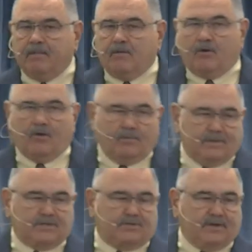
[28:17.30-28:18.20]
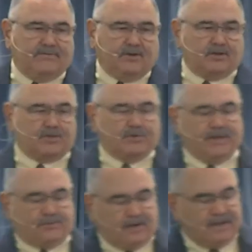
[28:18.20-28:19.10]
Or Romans 3 and verse
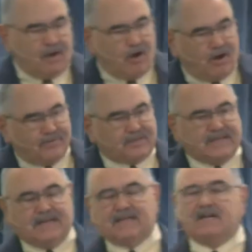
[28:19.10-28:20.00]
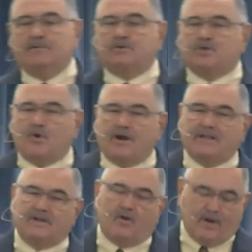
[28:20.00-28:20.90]
23 all of sin comes short
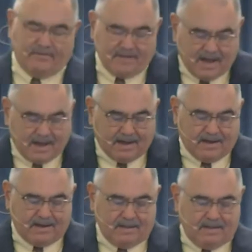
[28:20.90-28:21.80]
of the glory of God.